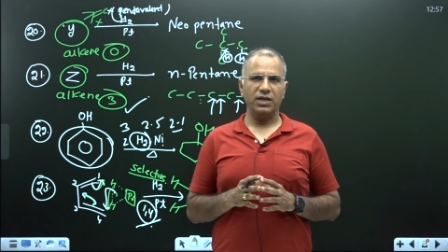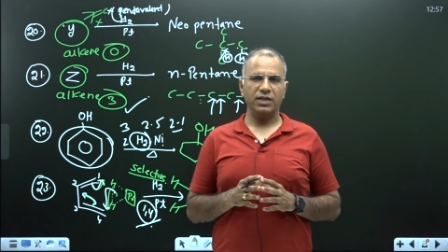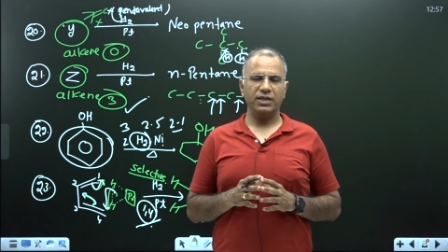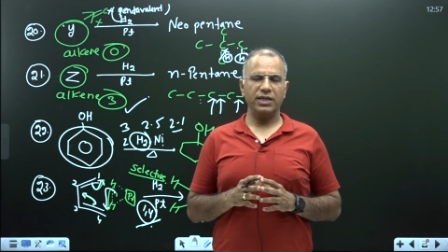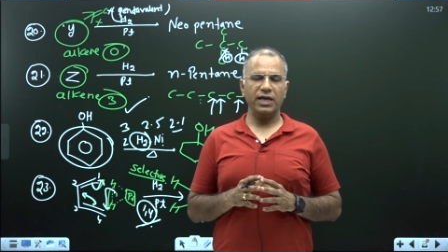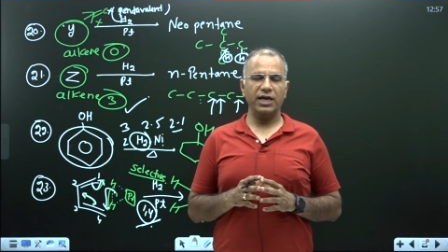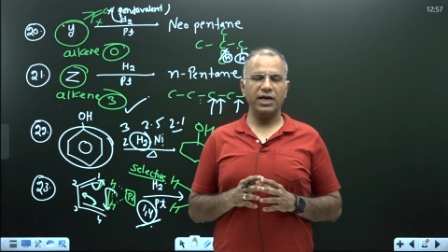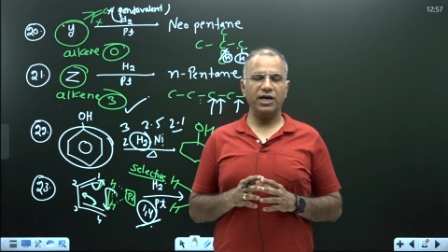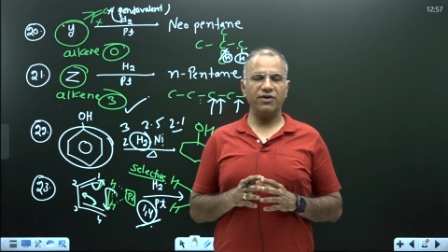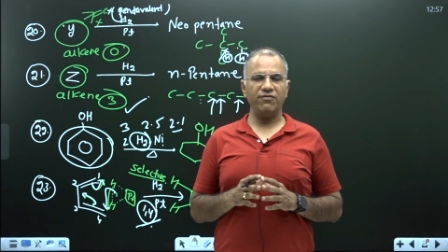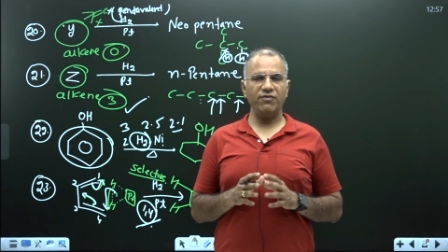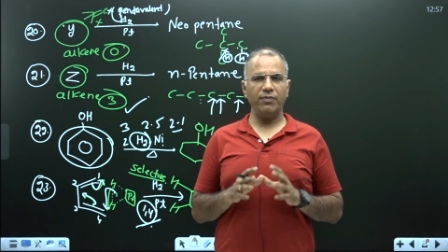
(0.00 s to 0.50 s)

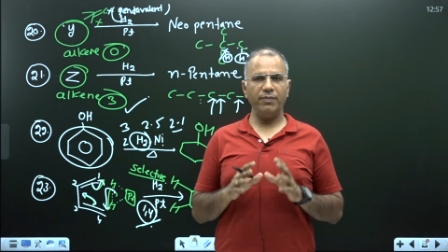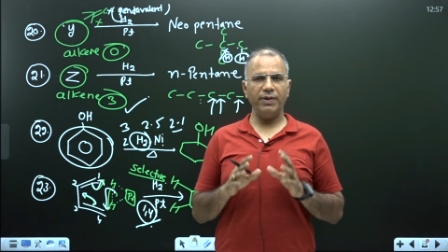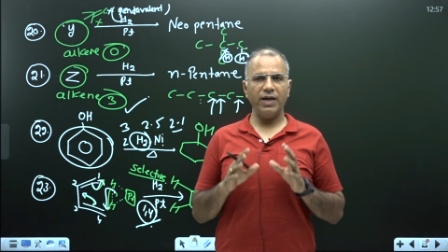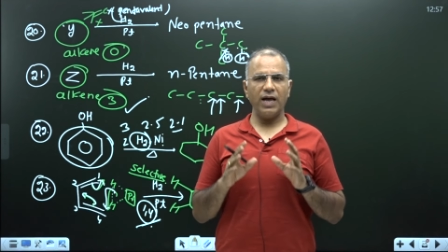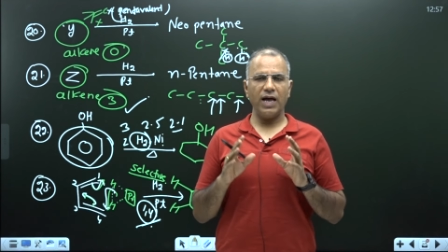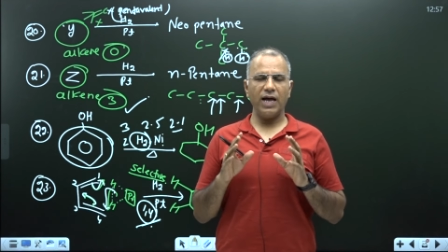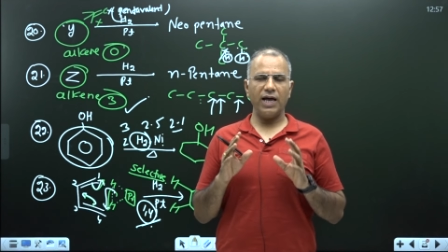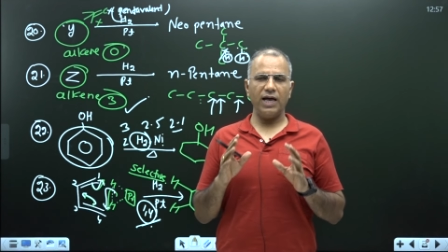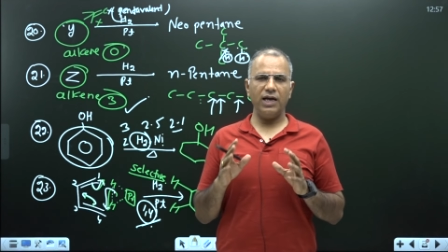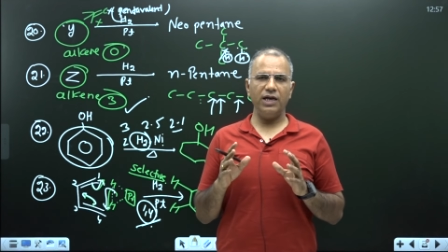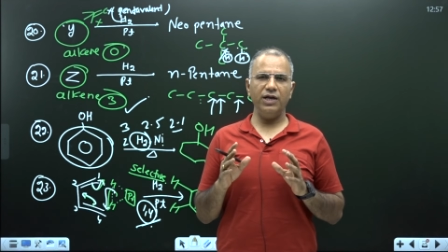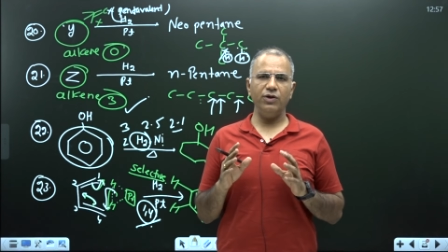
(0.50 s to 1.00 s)
Then it will be
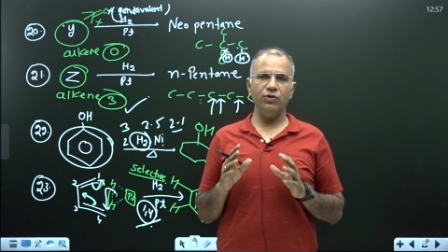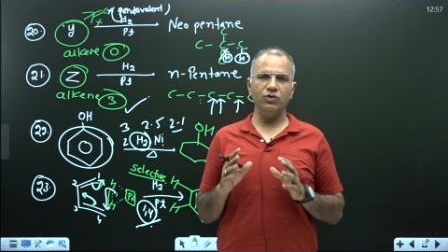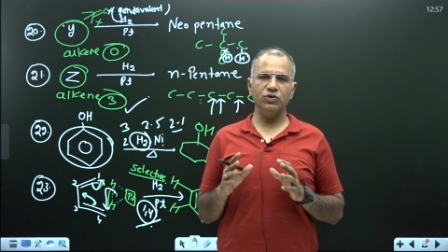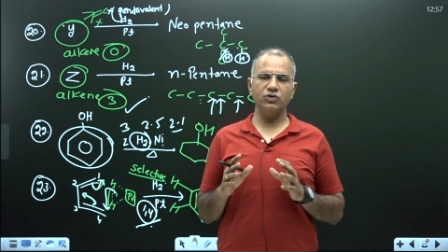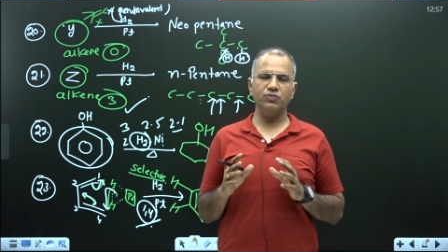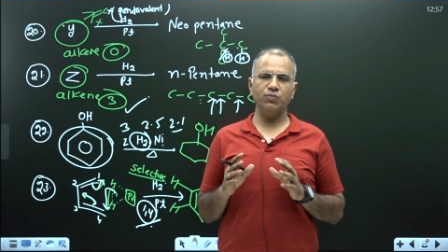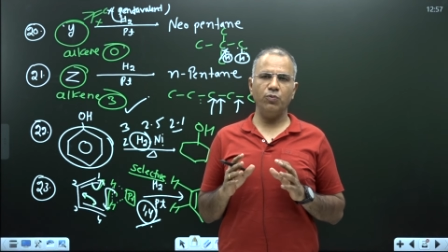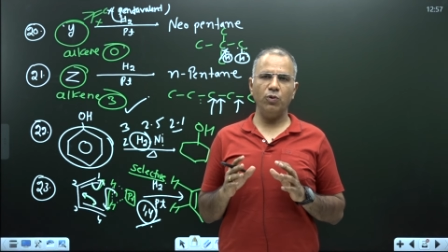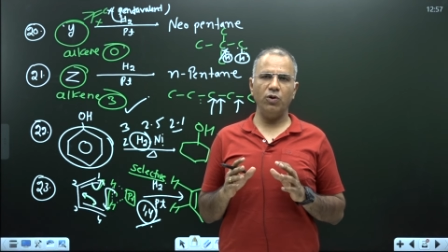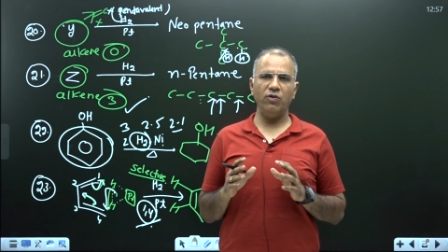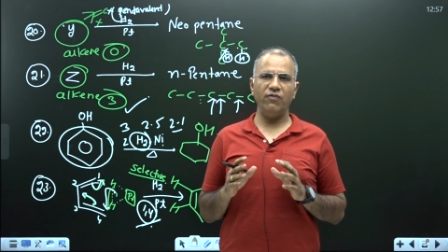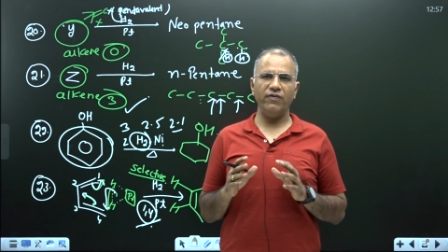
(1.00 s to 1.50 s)
highly
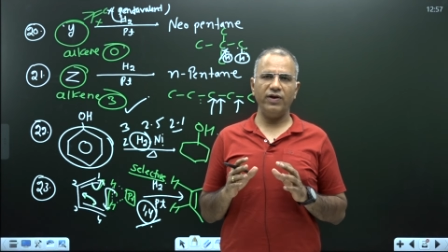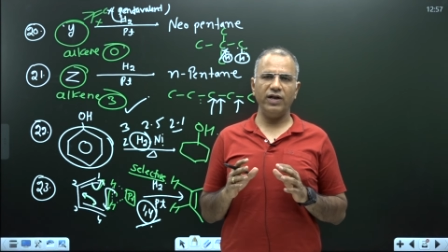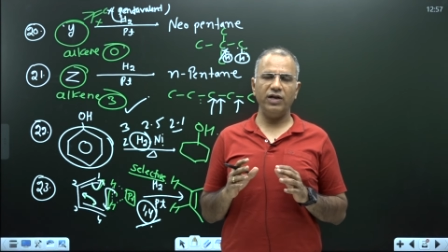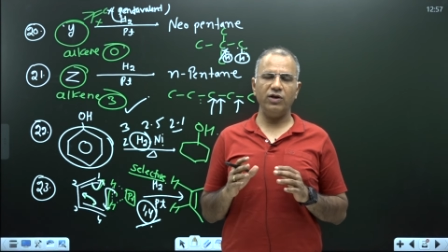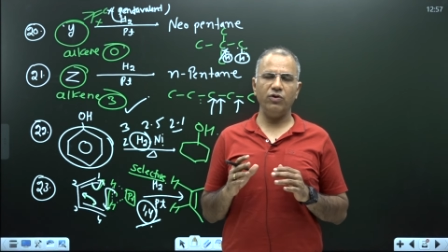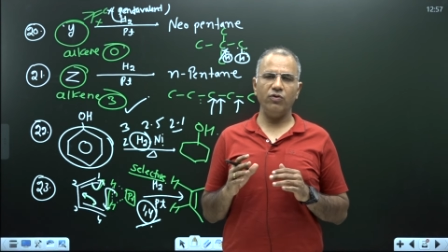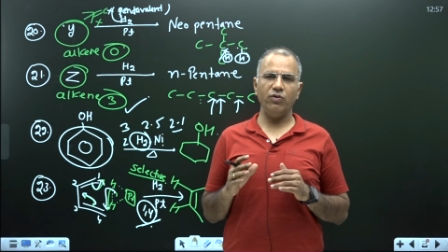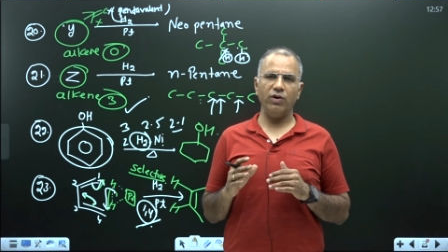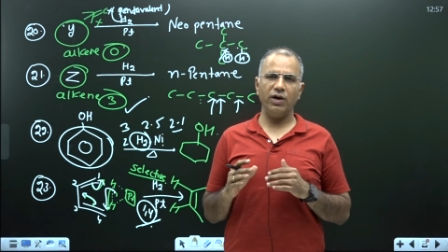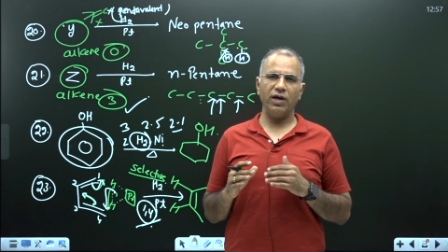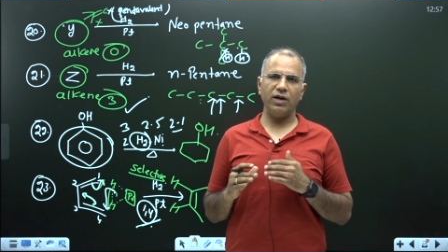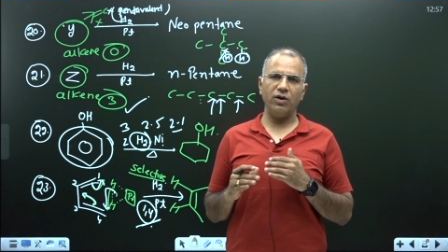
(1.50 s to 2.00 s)
useful when
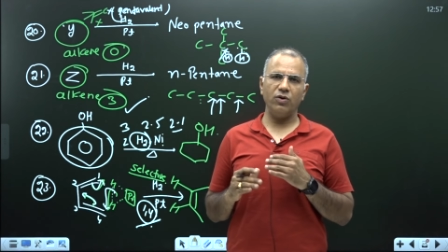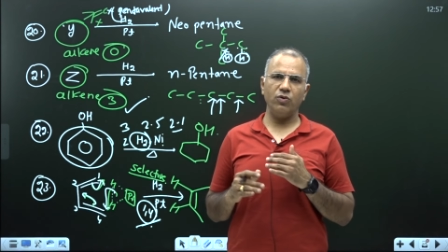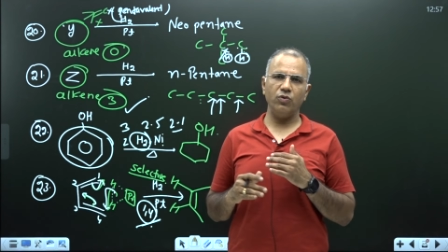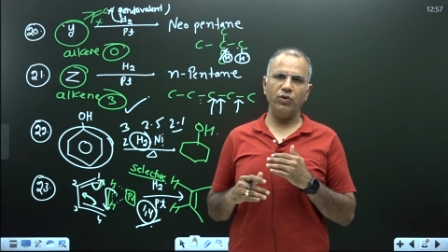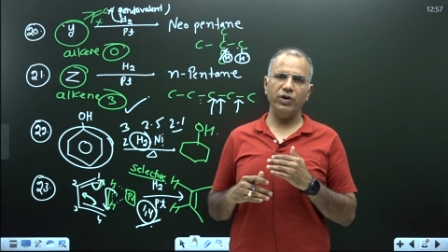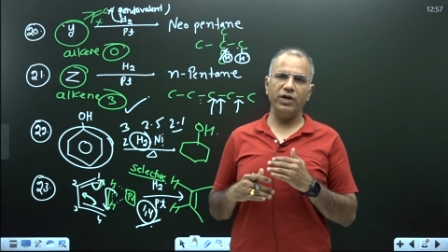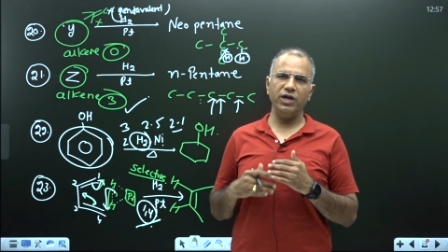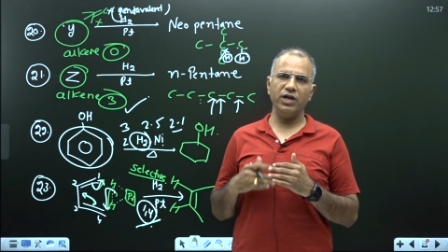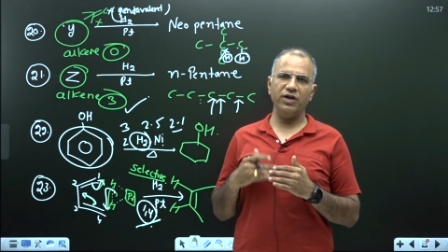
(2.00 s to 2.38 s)
you are doing